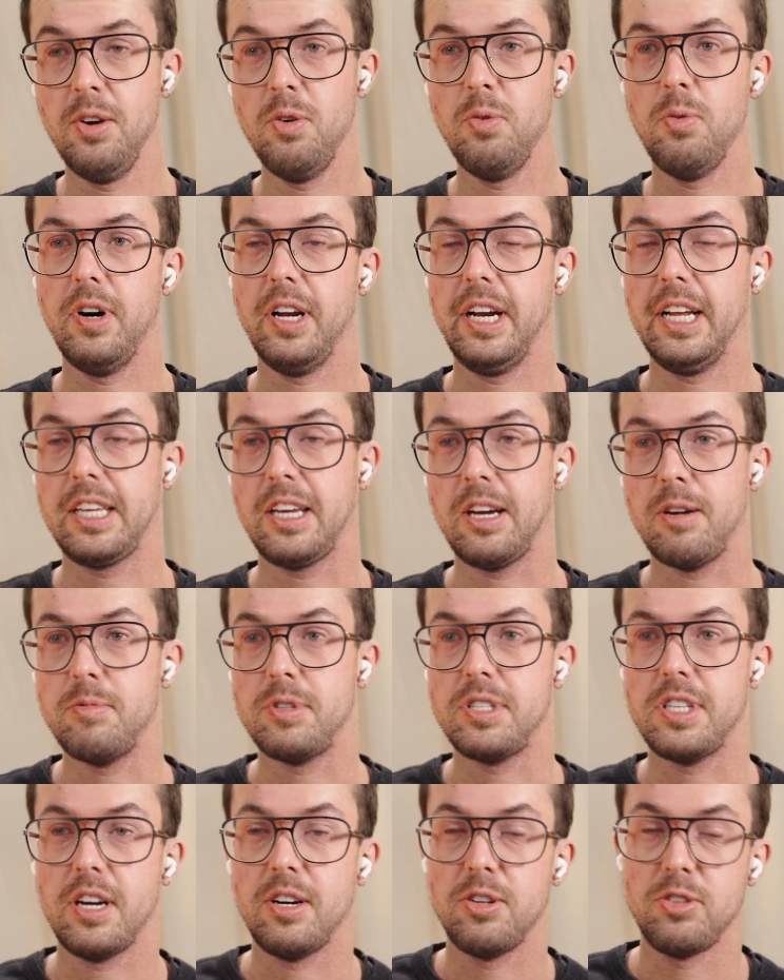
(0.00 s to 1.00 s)
Well, that comes
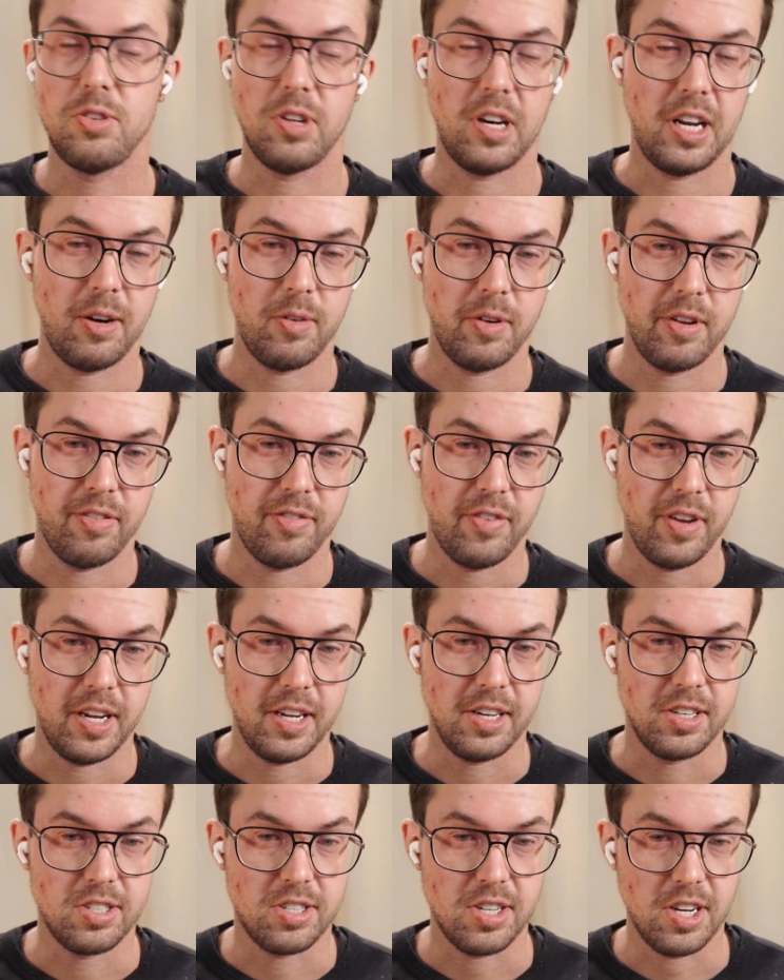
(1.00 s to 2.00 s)
down to Larry
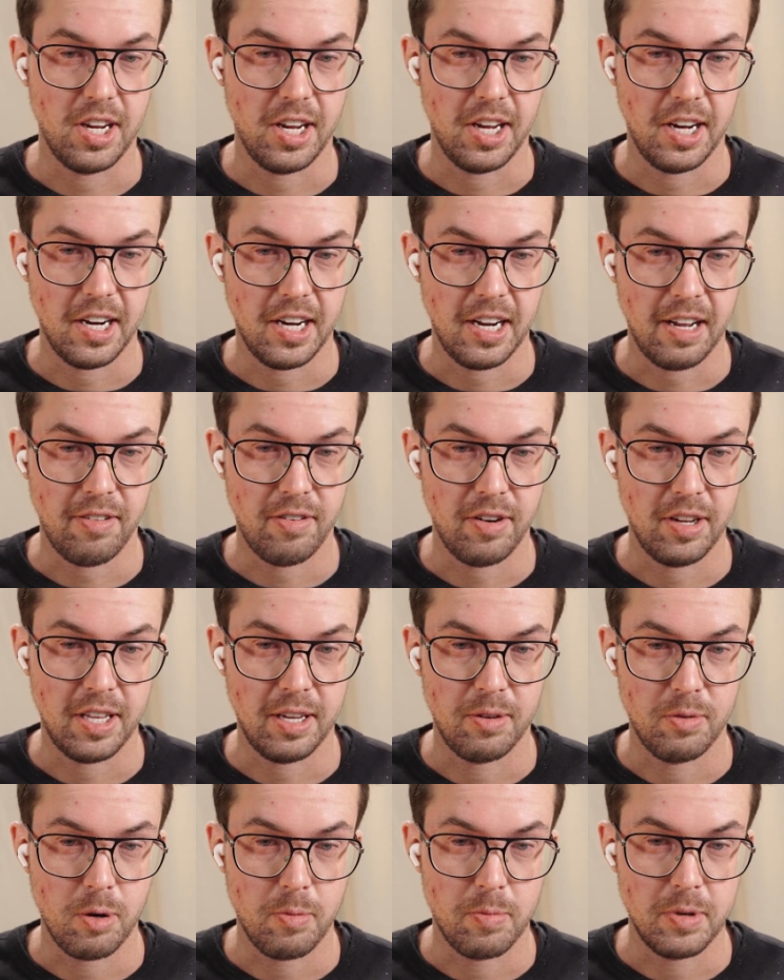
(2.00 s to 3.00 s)
Fink saying that
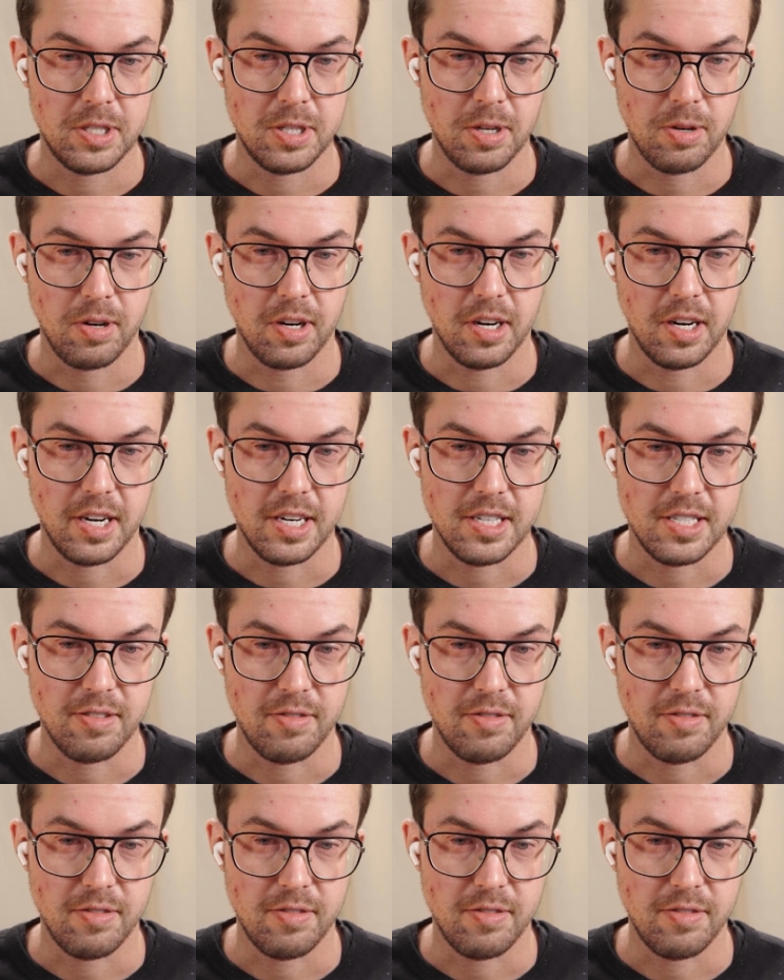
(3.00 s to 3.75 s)
everything will be tokenized